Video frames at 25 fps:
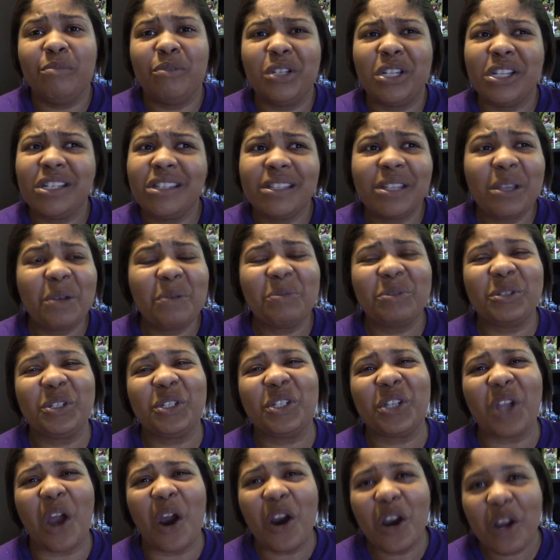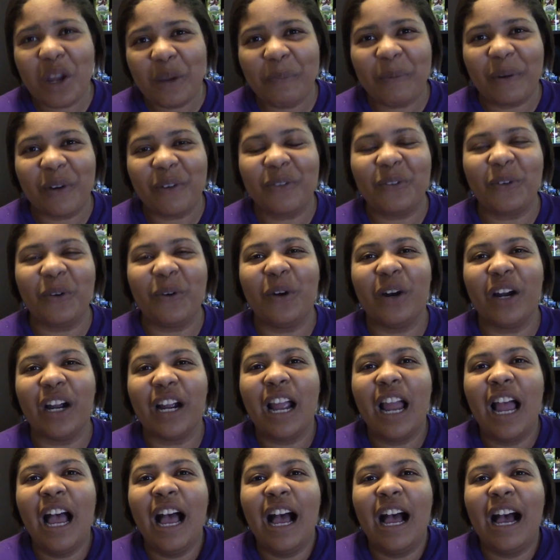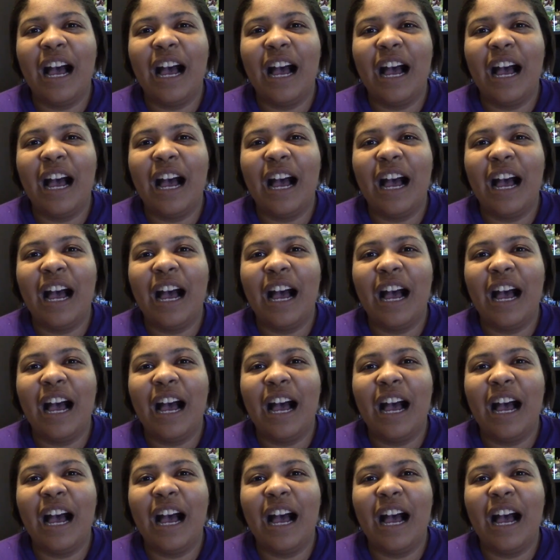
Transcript: just so dark before.